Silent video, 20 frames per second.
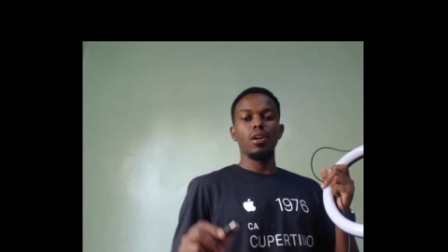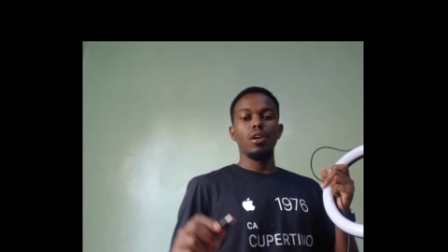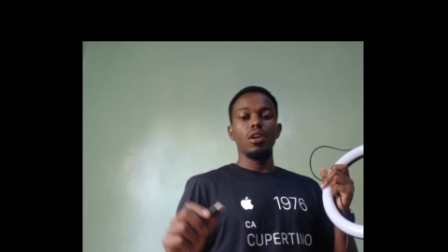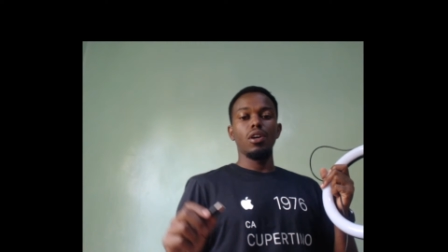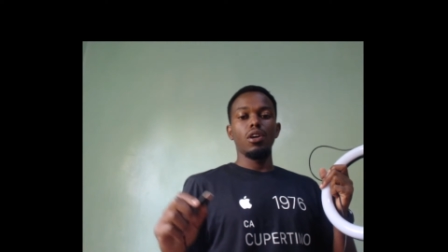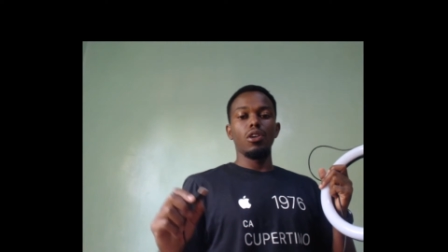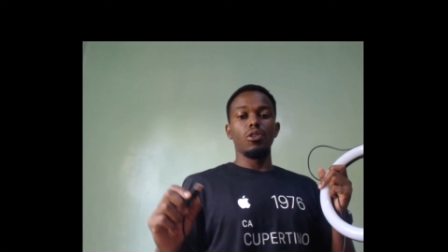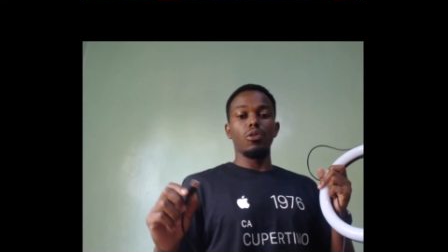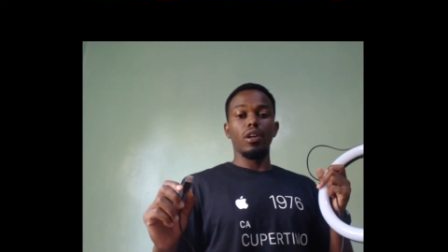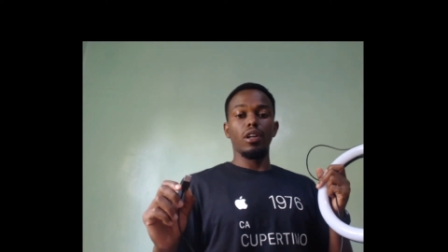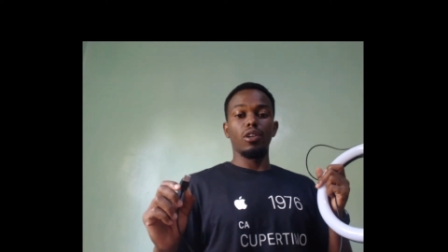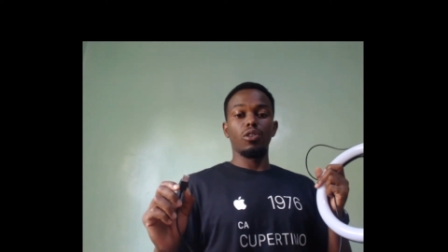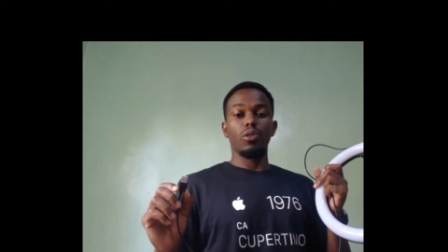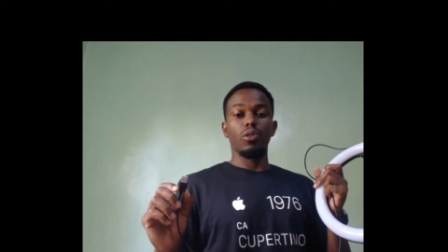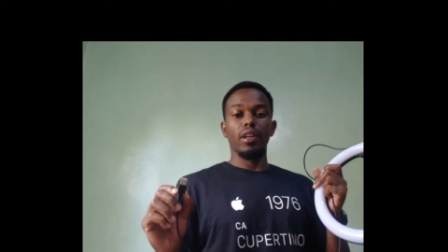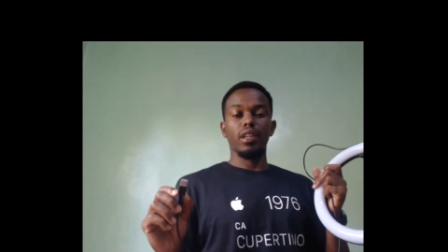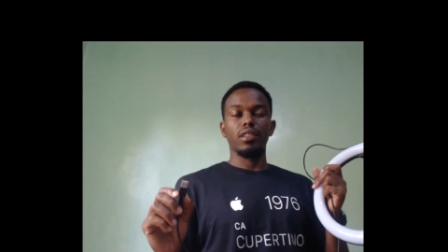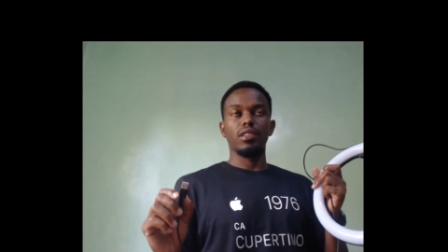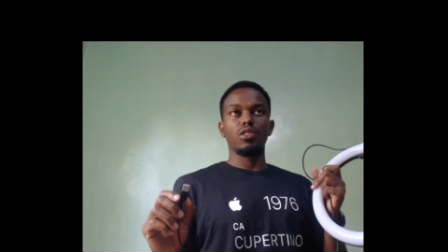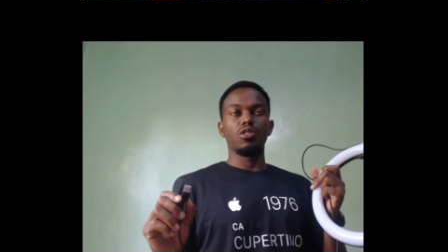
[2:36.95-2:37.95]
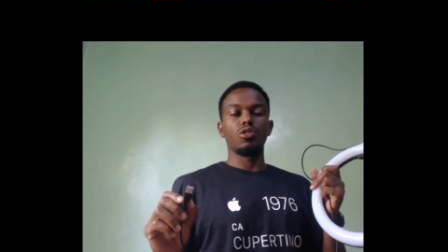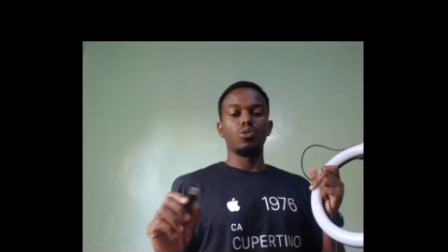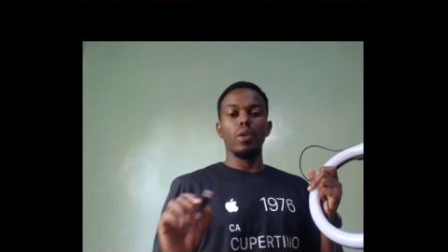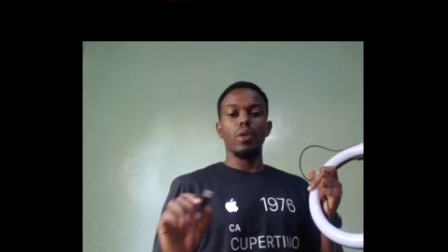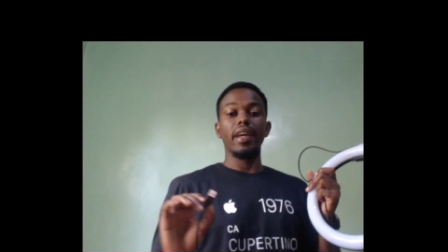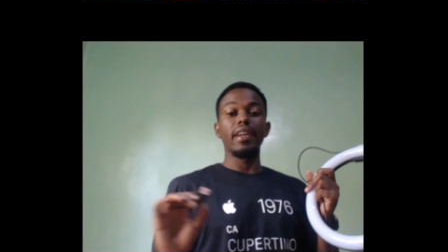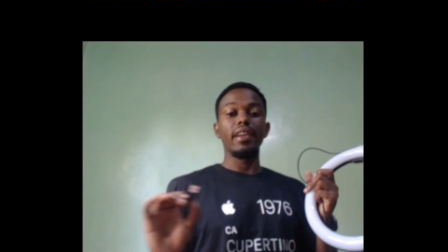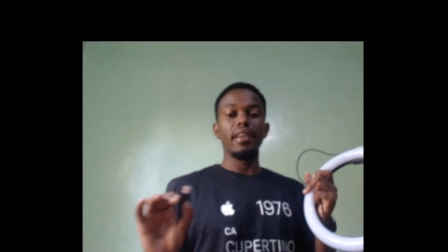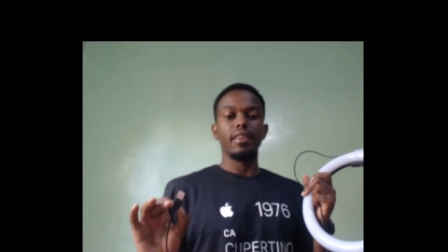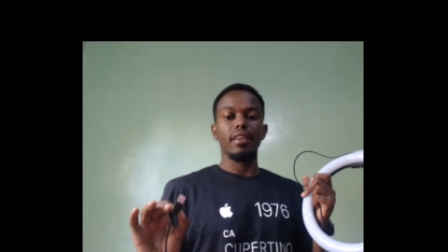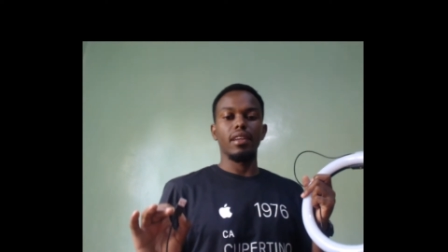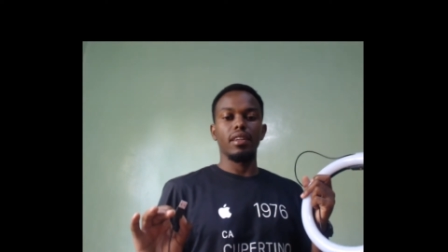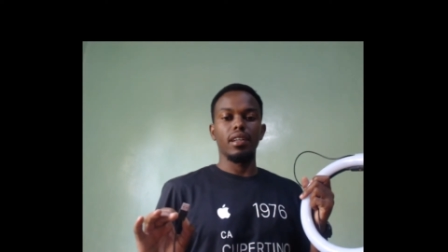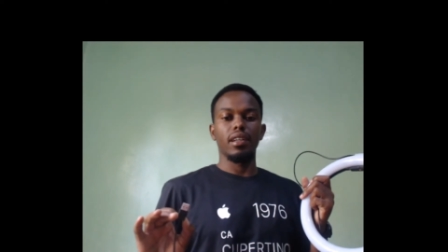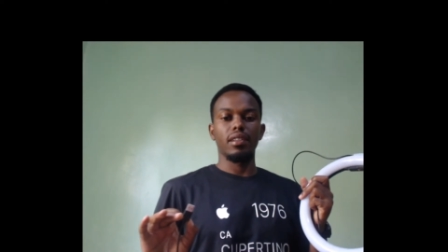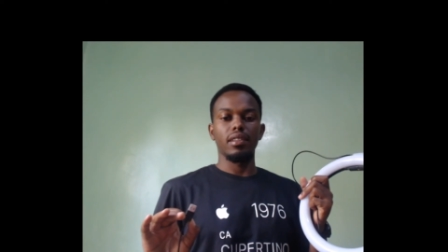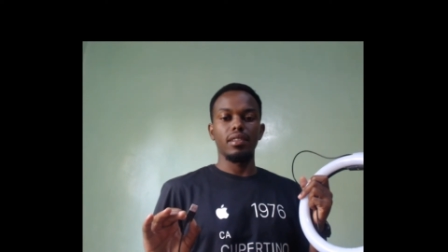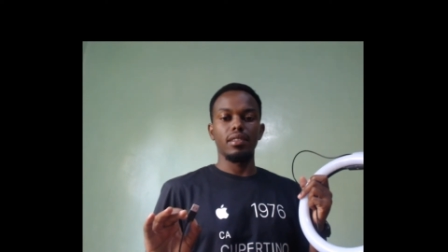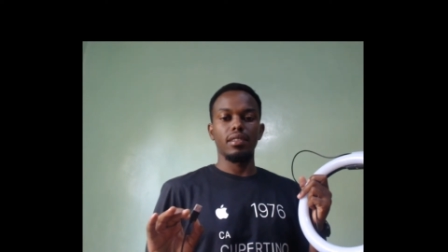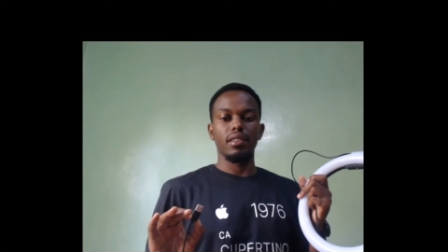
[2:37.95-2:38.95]
You can connect it to anything that
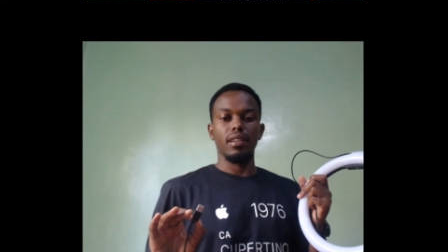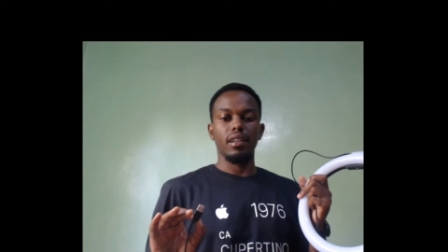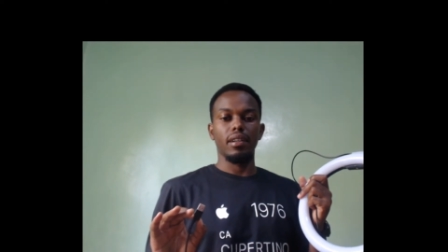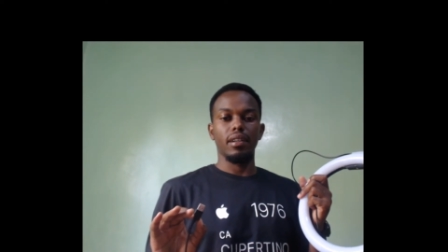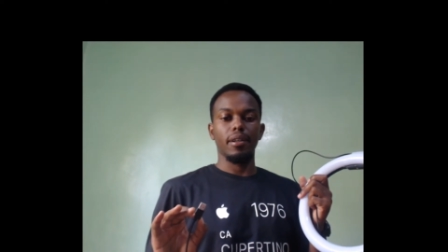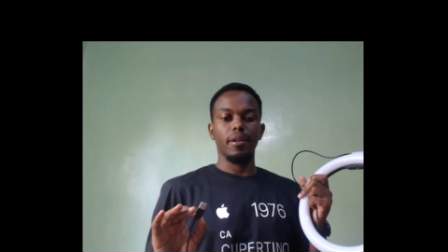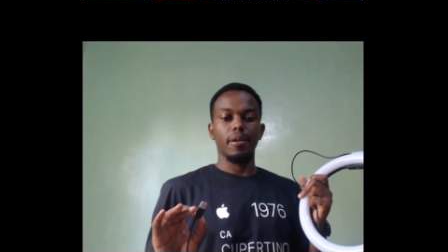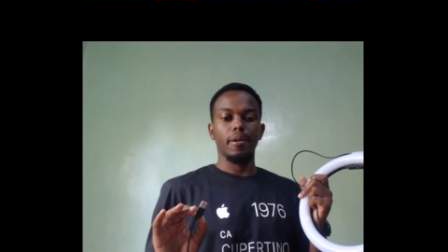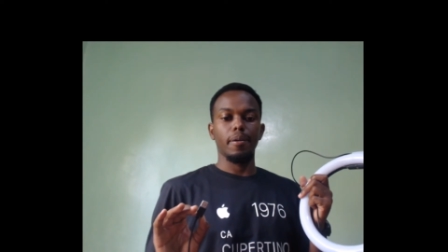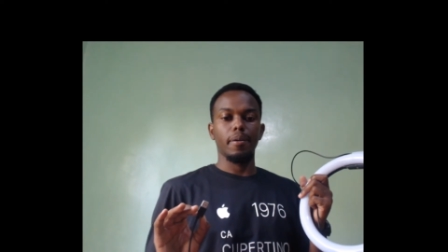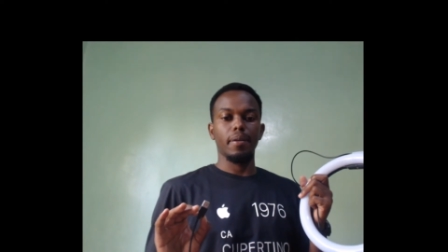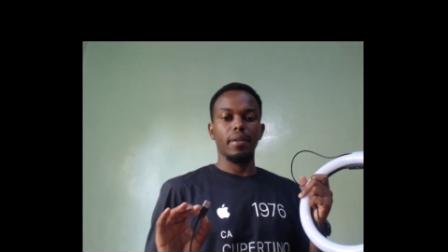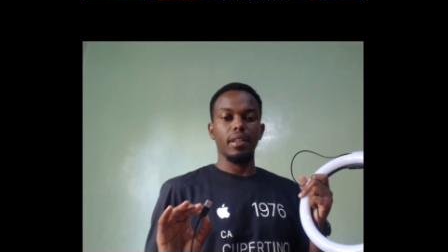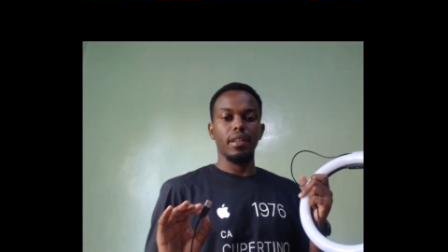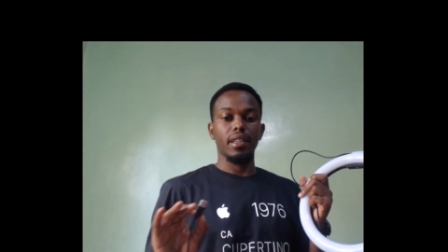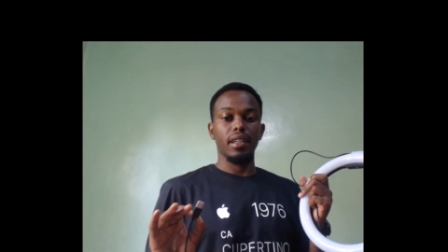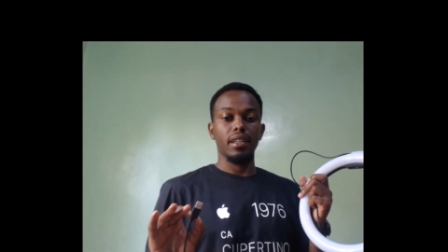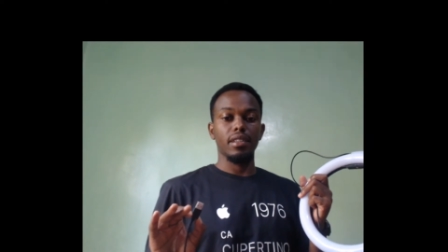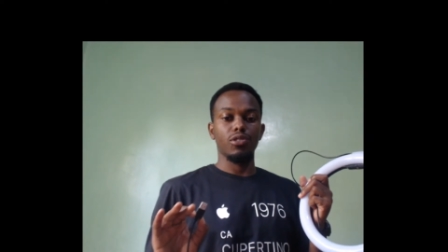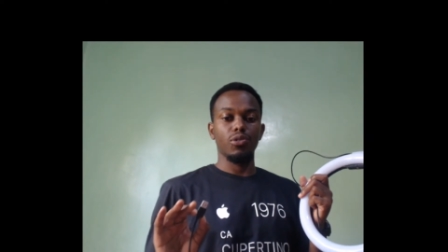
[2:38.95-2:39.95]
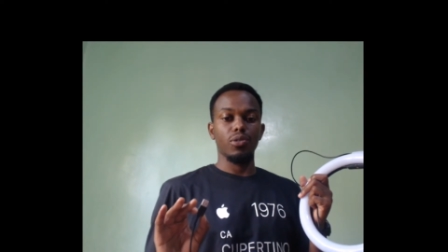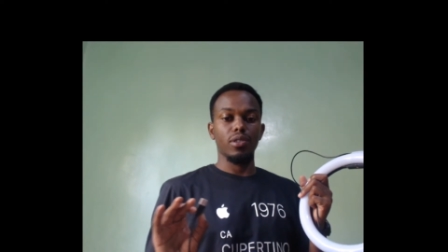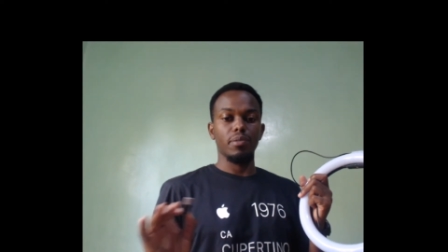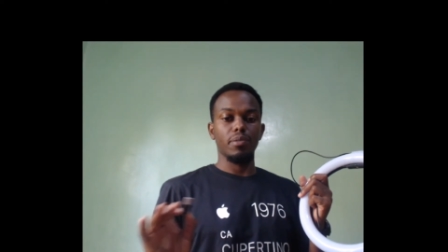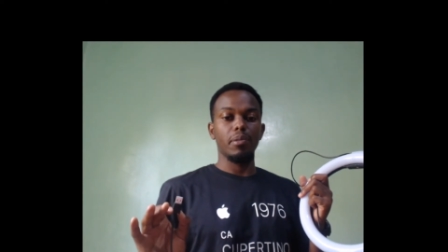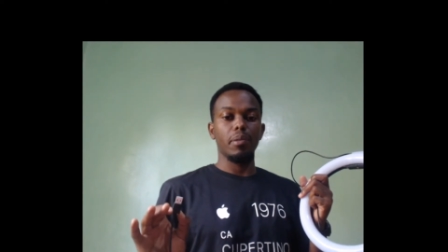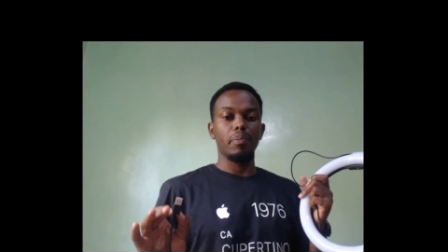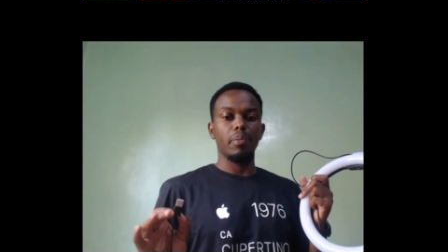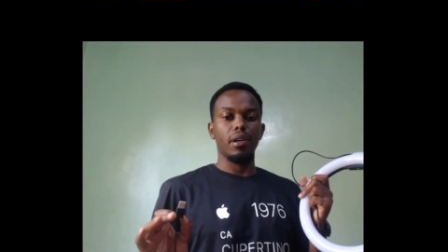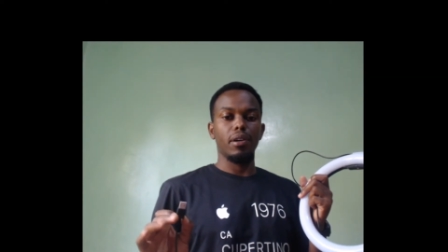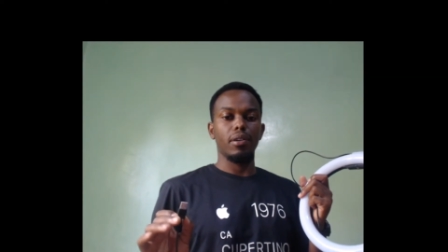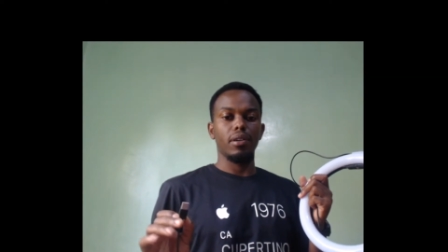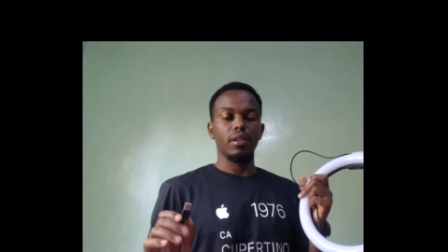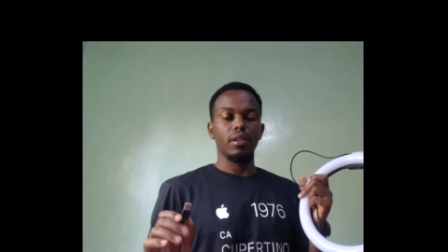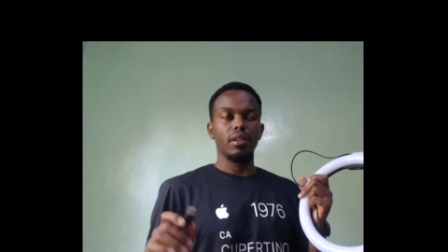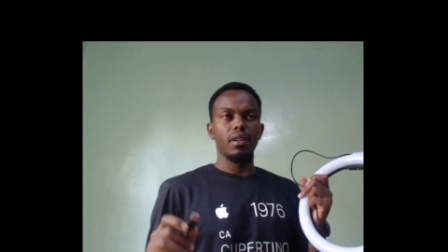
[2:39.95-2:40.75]
is that has USB power.